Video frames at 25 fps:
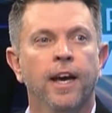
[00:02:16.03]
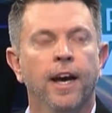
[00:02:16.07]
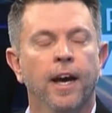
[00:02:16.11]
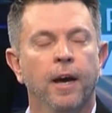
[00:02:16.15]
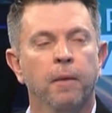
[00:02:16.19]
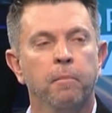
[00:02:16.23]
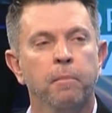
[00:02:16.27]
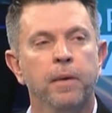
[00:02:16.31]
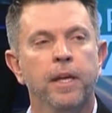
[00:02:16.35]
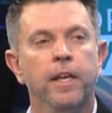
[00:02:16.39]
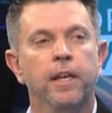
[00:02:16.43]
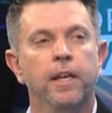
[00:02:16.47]

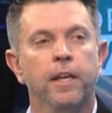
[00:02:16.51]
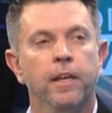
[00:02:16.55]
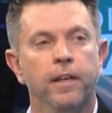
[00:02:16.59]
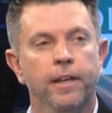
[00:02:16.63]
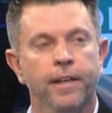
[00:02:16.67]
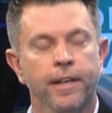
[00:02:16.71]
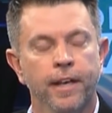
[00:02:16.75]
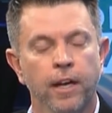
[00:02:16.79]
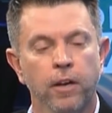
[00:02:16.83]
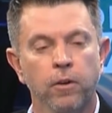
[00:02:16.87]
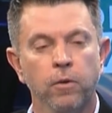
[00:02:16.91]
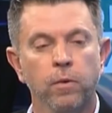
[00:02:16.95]
I mean,
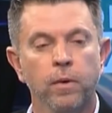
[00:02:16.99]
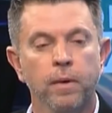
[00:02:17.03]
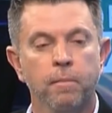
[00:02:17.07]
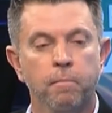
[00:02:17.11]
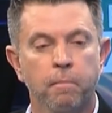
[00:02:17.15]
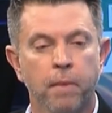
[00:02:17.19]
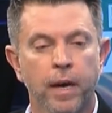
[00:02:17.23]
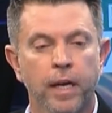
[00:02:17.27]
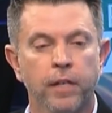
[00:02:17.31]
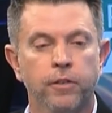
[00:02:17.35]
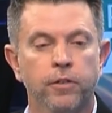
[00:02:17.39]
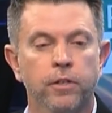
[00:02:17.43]
can you
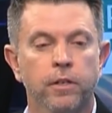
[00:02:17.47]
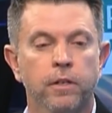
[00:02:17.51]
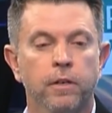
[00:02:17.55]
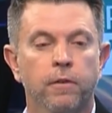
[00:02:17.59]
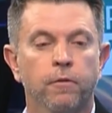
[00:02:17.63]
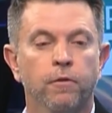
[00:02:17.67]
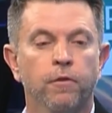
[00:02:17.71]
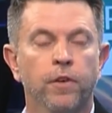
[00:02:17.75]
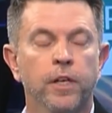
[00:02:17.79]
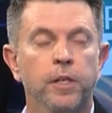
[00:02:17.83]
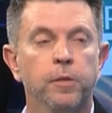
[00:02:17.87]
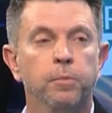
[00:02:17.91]
imagine?
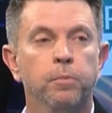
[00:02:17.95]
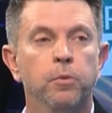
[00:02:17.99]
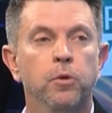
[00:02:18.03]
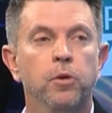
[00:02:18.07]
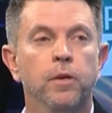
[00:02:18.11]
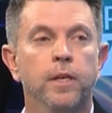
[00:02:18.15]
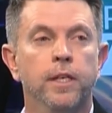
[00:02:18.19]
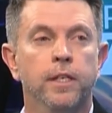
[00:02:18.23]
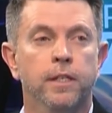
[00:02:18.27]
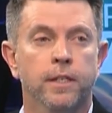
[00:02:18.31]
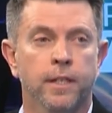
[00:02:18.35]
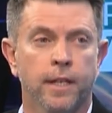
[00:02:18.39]

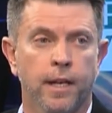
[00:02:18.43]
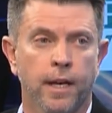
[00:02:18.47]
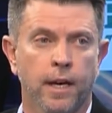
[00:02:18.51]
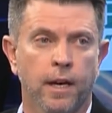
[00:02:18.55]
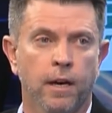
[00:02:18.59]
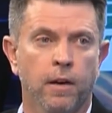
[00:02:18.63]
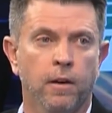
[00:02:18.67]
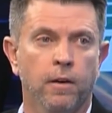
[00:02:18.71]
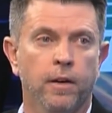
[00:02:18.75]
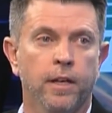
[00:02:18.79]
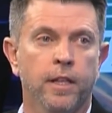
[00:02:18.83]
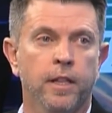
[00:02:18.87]
Facebook is
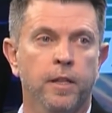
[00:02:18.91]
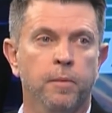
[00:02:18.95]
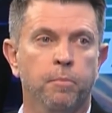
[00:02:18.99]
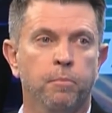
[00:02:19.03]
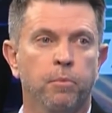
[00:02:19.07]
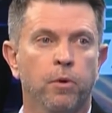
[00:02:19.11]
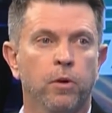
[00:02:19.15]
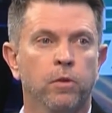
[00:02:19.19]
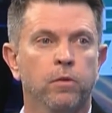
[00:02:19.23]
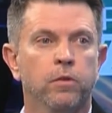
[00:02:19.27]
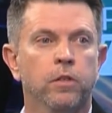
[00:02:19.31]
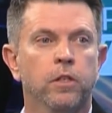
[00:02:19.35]
now in the
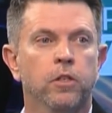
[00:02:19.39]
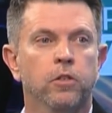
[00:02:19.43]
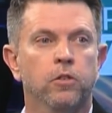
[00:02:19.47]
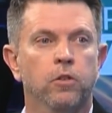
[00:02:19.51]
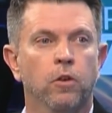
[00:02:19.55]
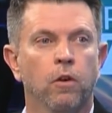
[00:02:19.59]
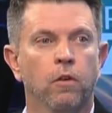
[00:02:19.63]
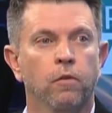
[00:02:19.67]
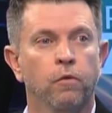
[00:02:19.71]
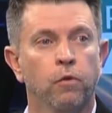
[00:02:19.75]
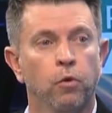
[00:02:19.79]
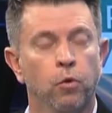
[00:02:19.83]
process
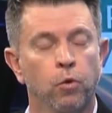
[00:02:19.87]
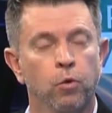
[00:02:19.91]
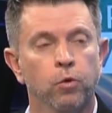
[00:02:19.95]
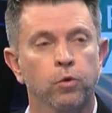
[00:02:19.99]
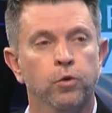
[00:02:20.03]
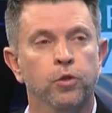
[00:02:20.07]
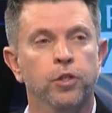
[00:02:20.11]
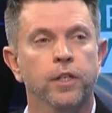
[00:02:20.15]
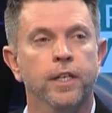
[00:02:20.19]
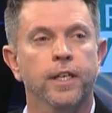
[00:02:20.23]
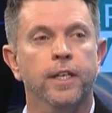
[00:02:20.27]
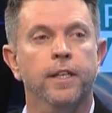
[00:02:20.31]
of
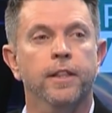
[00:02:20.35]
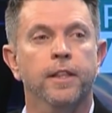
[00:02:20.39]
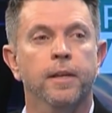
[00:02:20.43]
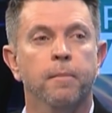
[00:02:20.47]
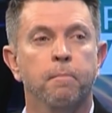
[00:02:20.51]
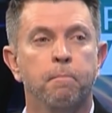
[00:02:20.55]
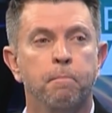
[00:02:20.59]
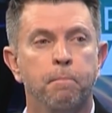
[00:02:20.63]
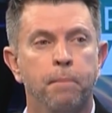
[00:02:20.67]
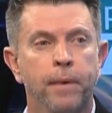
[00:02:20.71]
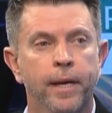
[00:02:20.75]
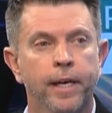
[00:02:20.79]
launching the
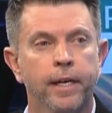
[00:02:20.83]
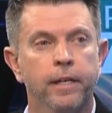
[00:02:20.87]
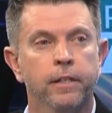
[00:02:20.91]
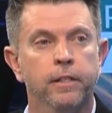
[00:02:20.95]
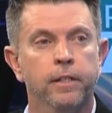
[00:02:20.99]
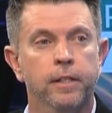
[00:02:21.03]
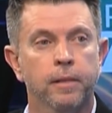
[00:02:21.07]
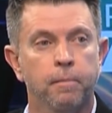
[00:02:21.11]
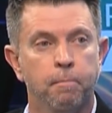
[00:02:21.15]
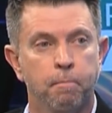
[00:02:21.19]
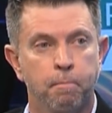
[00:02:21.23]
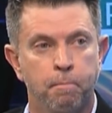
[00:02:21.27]

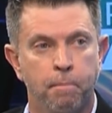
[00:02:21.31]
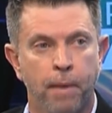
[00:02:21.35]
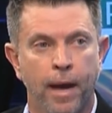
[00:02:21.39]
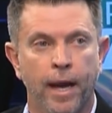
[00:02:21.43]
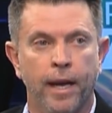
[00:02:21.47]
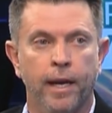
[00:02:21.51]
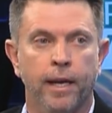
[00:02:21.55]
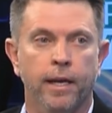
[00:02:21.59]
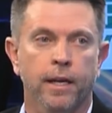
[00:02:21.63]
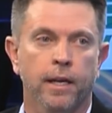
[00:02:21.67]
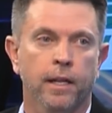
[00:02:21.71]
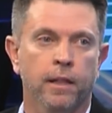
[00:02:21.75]
biggest
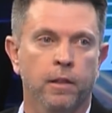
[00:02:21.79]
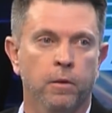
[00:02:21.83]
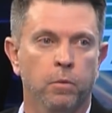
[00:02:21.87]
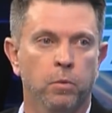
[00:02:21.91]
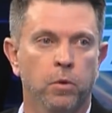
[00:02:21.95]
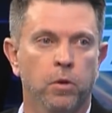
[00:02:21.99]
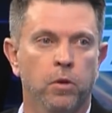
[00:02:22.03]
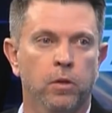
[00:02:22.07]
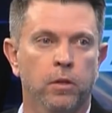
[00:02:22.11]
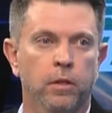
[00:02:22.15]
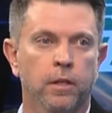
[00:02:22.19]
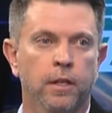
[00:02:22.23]
bank in the
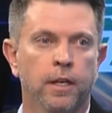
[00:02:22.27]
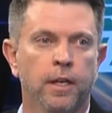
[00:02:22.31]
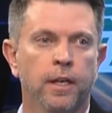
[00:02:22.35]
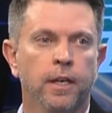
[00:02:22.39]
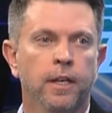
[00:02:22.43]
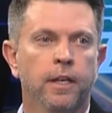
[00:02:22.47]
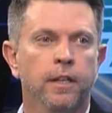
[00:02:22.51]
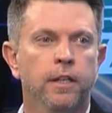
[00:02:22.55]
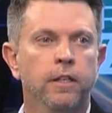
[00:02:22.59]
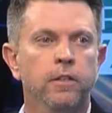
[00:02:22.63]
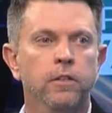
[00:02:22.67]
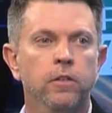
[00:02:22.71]
world.
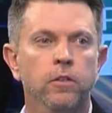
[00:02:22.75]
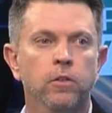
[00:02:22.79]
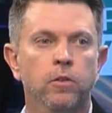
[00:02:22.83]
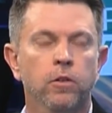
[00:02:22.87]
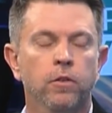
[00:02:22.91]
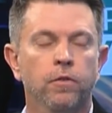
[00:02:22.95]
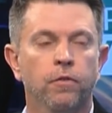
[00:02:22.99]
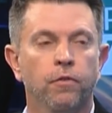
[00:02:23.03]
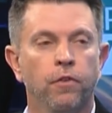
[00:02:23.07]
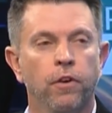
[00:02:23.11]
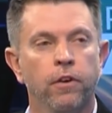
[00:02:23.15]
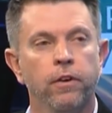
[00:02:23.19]
This has
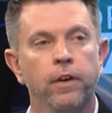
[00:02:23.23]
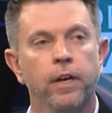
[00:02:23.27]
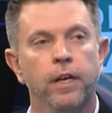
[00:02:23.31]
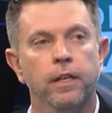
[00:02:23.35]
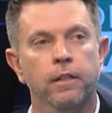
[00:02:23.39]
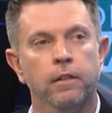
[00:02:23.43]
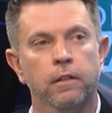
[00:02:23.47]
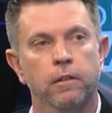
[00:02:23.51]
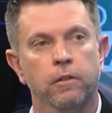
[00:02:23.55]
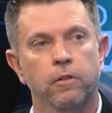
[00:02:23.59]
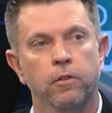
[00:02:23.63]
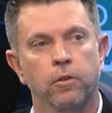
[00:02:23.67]
got very
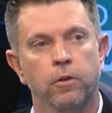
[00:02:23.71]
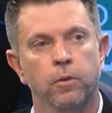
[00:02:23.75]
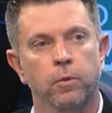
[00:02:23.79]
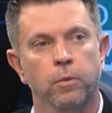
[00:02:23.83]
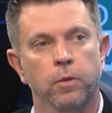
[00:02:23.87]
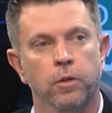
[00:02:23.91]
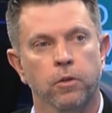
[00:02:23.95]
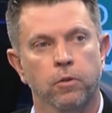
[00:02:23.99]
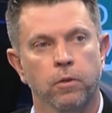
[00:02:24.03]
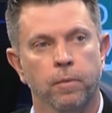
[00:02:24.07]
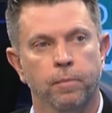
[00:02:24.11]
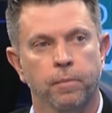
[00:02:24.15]
little to do
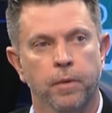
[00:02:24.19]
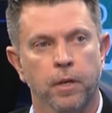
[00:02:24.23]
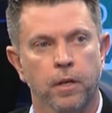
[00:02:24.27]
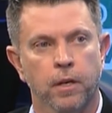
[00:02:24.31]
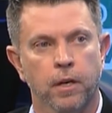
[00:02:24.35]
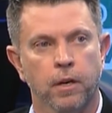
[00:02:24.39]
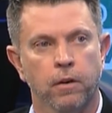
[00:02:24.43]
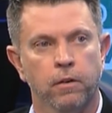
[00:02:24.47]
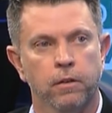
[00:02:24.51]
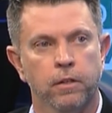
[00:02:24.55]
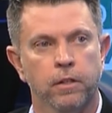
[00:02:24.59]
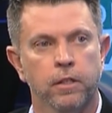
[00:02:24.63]
with
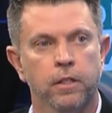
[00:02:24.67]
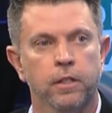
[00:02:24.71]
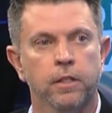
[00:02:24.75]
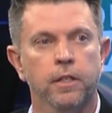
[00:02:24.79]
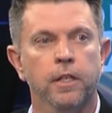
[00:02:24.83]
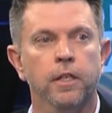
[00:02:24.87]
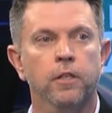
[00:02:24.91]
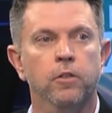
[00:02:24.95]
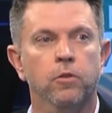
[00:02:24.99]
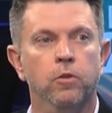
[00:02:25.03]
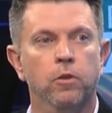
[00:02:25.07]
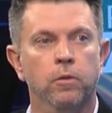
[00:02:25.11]
cryptocurrencies.
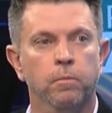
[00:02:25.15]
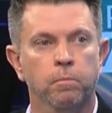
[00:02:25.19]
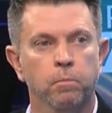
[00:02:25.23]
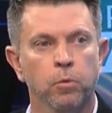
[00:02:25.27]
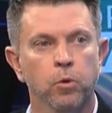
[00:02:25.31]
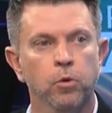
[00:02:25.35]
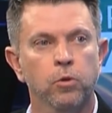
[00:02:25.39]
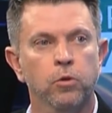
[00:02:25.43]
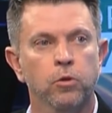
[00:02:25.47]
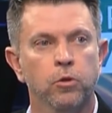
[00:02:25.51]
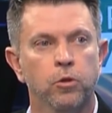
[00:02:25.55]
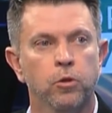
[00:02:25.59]
It's got
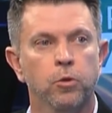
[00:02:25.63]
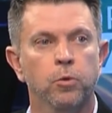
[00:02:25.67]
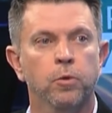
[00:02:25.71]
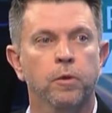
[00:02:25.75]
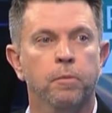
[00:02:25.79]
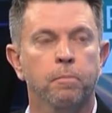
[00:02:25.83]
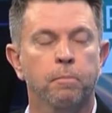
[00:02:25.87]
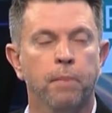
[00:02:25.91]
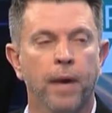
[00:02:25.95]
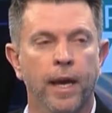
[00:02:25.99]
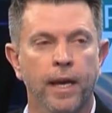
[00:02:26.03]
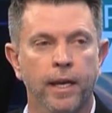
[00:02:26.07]
more to do
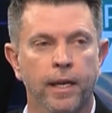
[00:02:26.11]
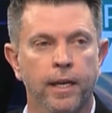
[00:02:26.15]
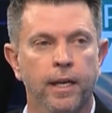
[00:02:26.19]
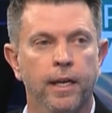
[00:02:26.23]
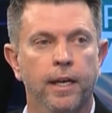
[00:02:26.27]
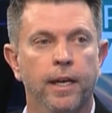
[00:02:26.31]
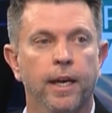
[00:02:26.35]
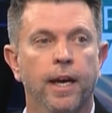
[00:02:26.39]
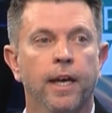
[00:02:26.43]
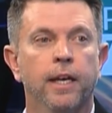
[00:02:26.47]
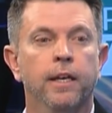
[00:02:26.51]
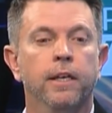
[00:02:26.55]
with
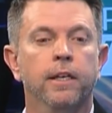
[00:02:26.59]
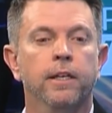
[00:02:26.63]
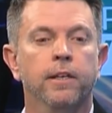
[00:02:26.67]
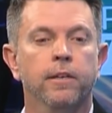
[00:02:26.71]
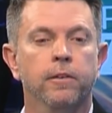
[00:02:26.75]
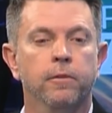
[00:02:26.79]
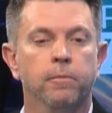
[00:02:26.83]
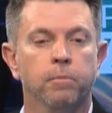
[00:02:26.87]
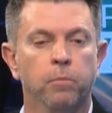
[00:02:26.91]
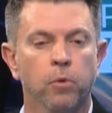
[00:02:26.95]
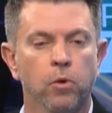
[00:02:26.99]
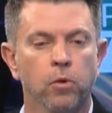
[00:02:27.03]
banking, and it
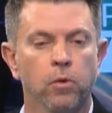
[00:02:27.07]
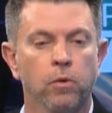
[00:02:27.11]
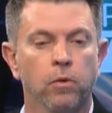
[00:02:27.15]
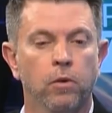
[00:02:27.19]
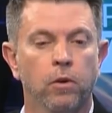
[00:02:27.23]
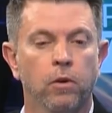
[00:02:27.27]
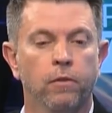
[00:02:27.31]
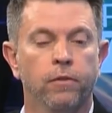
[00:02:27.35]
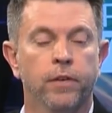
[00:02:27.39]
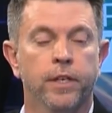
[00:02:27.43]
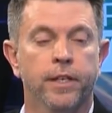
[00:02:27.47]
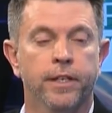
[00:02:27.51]
is more
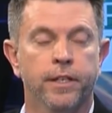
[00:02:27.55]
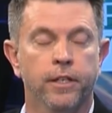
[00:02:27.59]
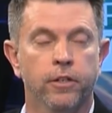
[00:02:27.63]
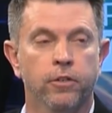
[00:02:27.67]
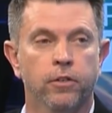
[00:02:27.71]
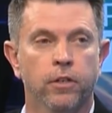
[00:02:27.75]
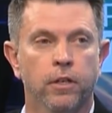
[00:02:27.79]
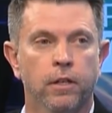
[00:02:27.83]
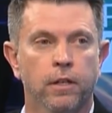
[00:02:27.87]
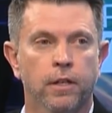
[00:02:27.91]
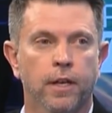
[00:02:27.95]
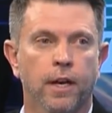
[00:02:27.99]
of a
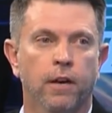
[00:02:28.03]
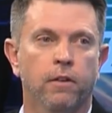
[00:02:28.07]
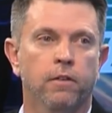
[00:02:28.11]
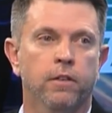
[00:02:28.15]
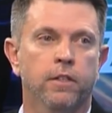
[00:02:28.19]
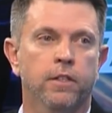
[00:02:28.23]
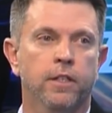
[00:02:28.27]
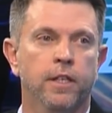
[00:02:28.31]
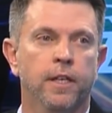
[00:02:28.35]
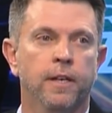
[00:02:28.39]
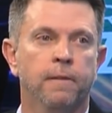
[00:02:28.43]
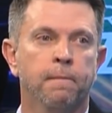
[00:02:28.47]
digital
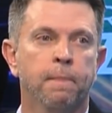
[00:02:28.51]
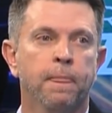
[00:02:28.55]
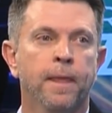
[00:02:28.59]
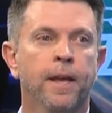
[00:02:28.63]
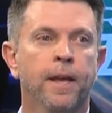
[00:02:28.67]
currency.